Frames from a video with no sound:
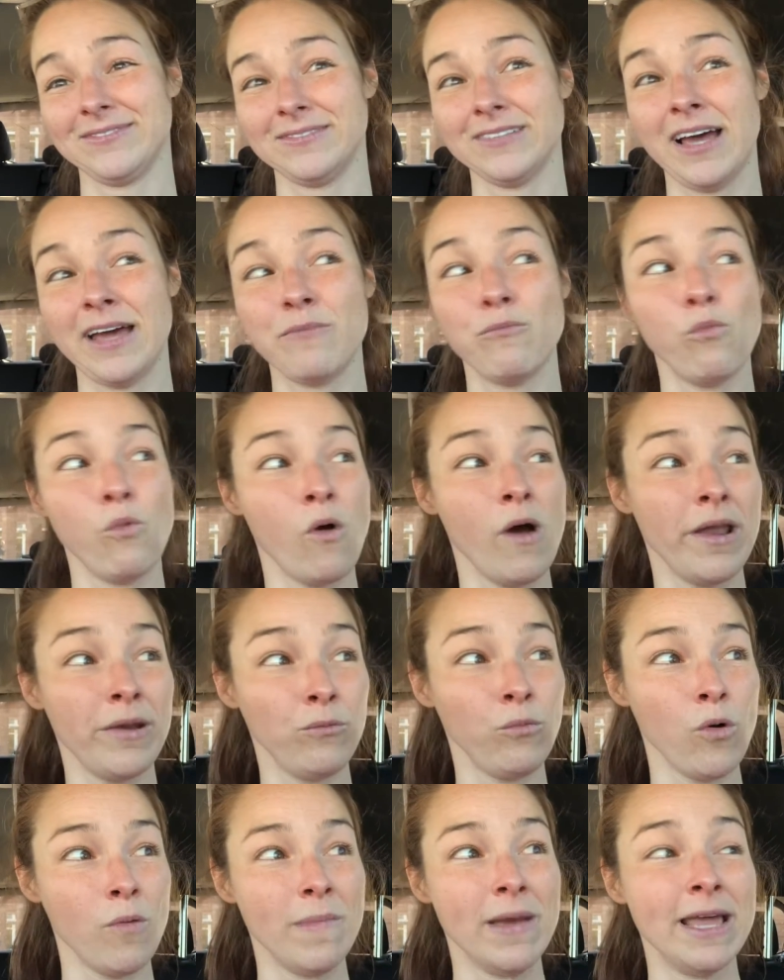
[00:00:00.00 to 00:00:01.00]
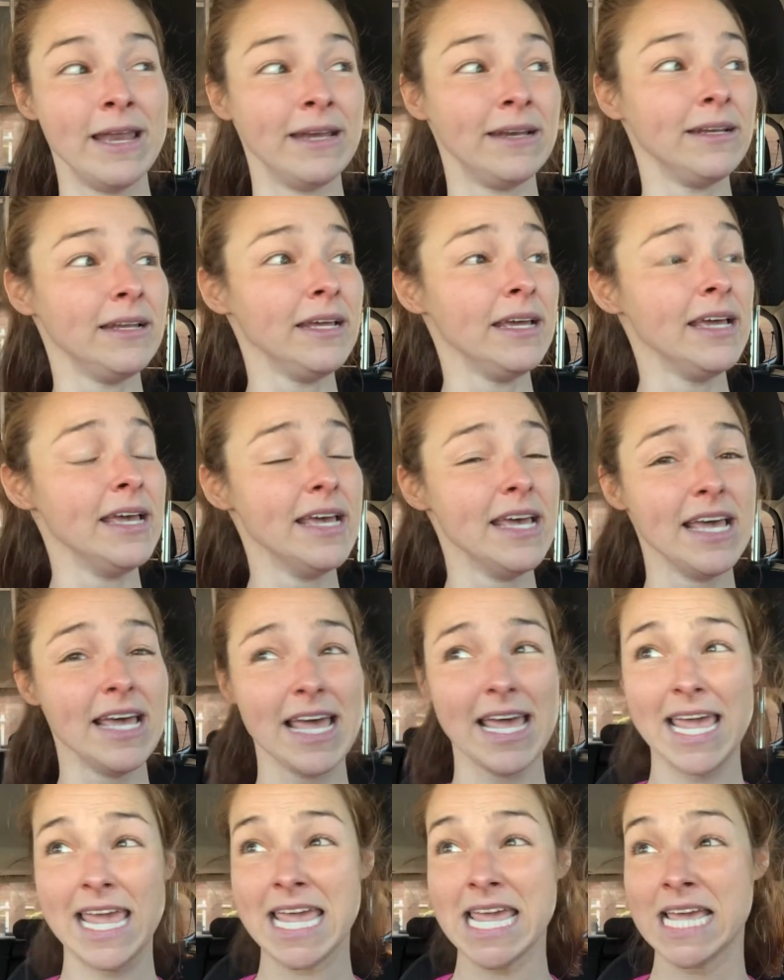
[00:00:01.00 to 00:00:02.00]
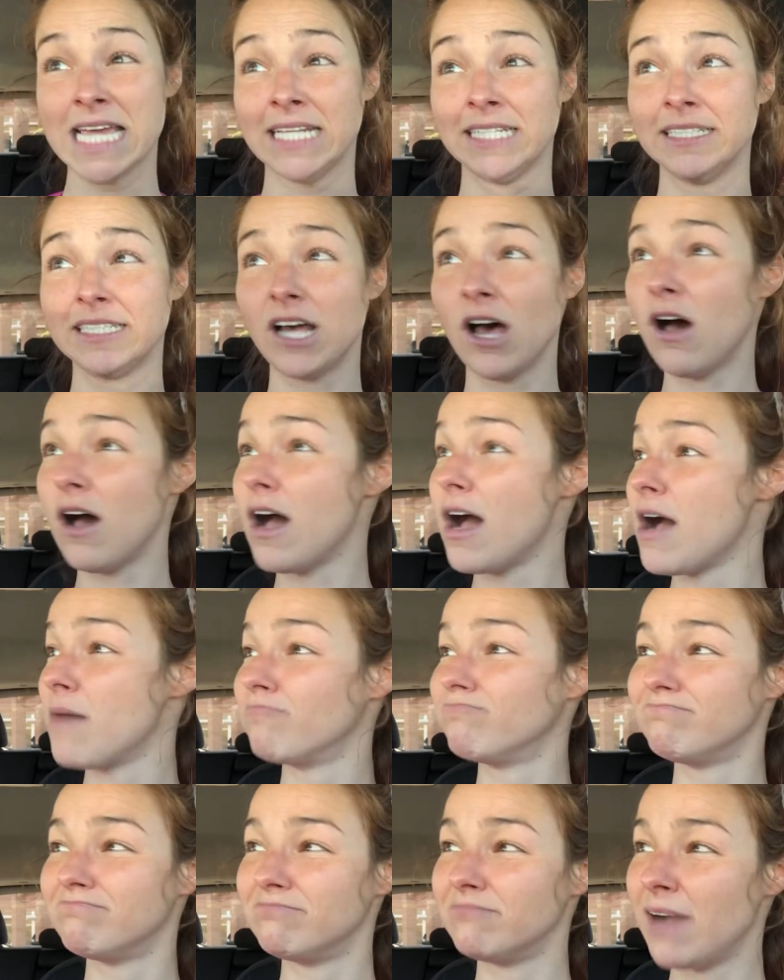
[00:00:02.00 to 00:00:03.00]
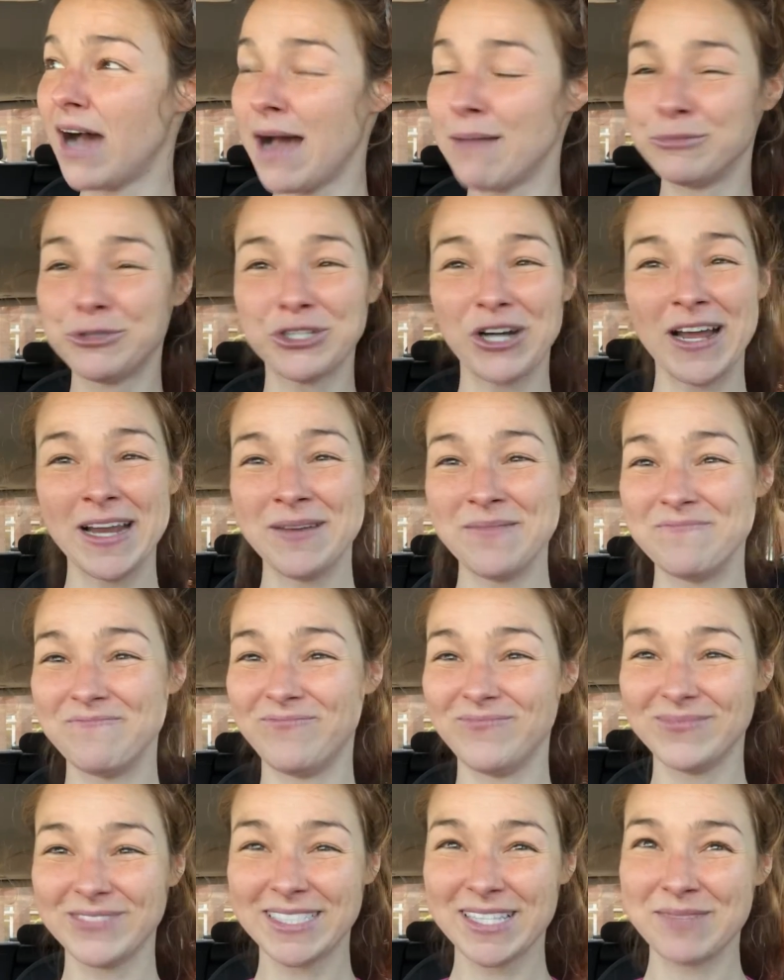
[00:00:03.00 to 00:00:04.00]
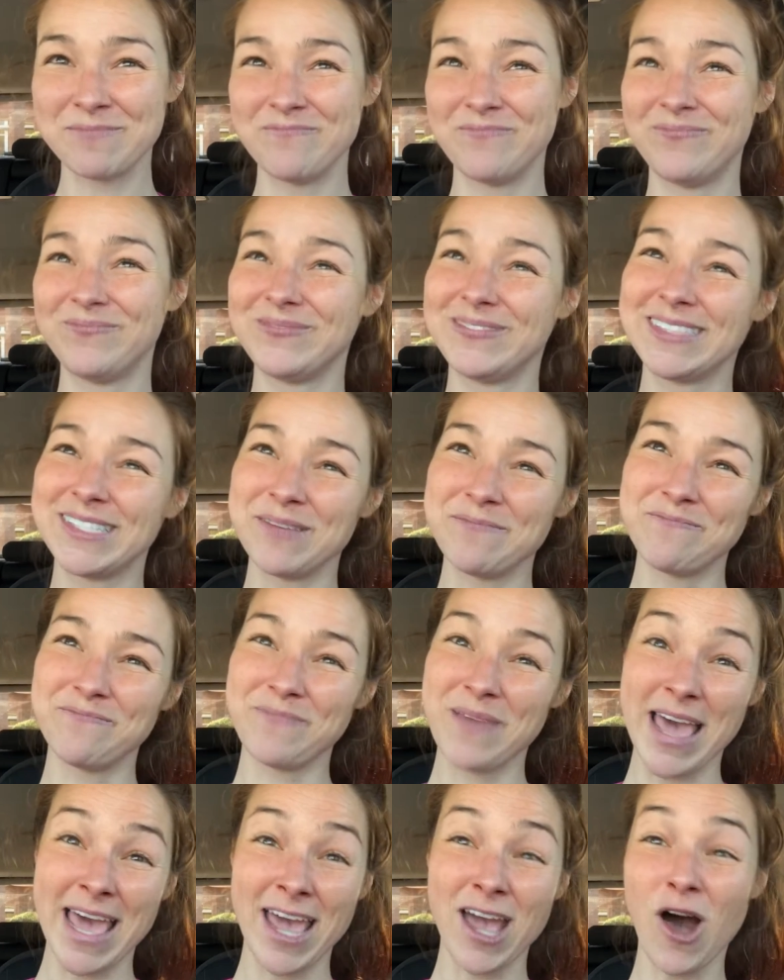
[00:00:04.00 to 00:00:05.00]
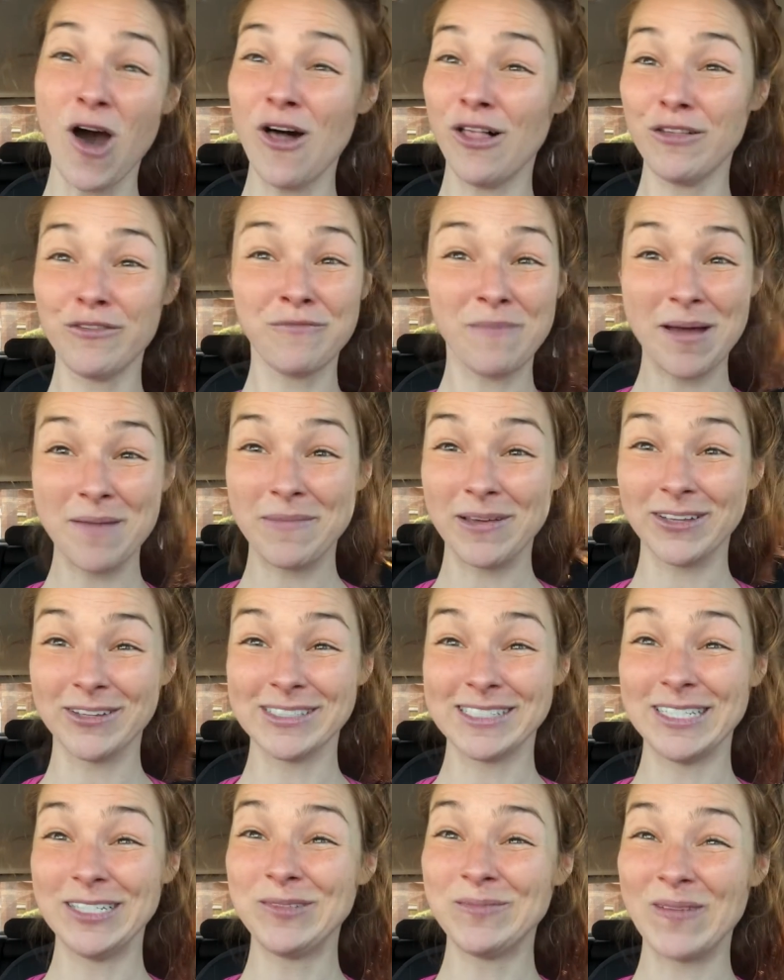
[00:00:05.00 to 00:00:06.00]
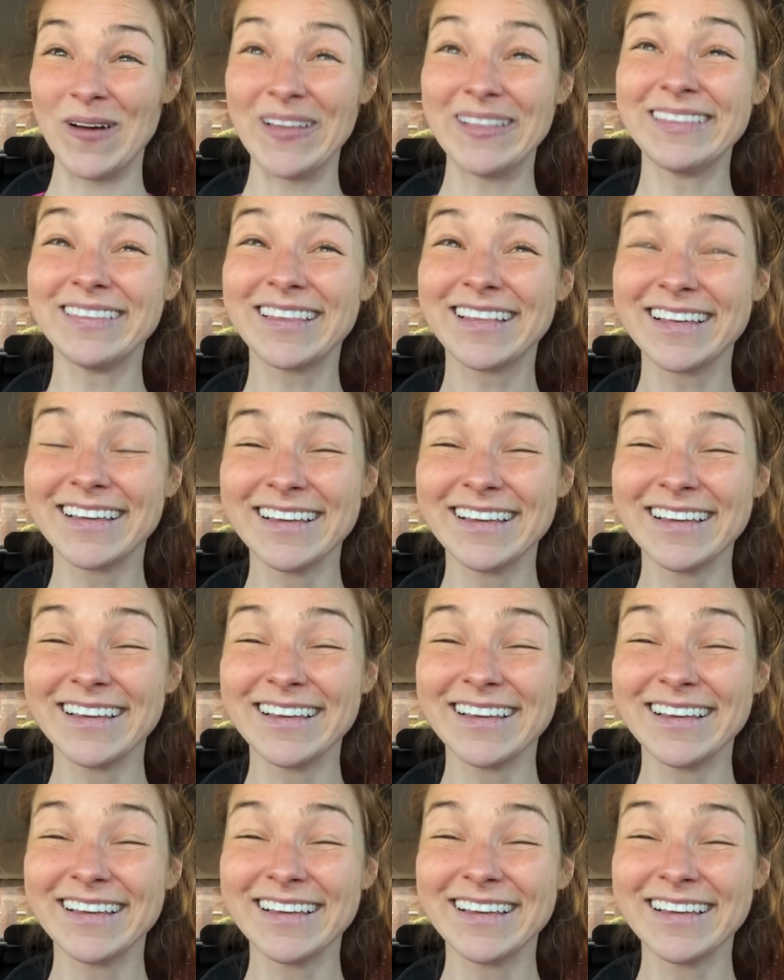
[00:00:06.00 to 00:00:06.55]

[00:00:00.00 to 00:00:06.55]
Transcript: I'm one woman, and I'm trying to pay all of my bills each month,